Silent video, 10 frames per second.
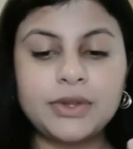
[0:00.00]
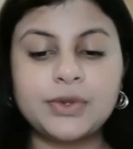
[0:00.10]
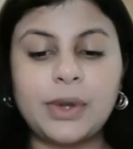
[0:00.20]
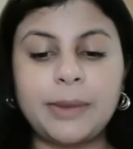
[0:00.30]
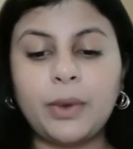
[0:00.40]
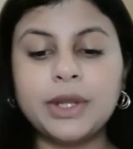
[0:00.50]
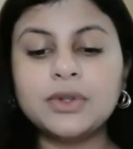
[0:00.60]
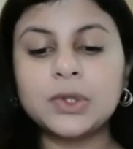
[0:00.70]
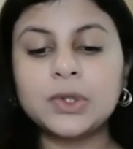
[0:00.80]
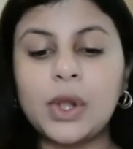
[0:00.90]
So I'm going
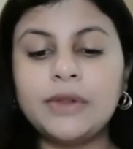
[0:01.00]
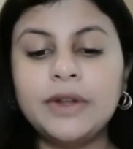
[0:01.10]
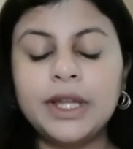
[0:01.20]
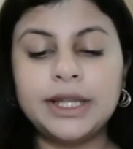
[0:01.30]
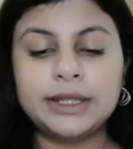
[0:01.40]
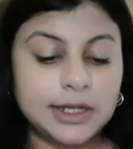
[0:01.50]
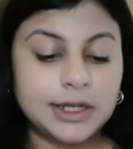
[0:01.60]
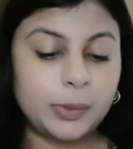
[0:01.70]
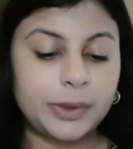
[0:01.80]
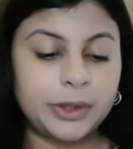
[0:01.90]
to solve
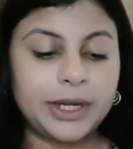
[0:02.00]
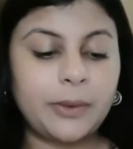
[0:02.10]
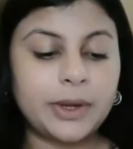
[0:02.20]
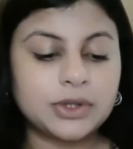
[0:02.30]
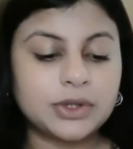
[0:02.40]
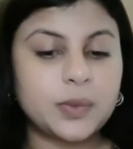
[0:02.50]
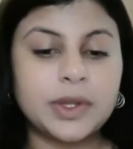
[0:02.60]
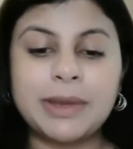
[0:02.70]
the Super 20 questions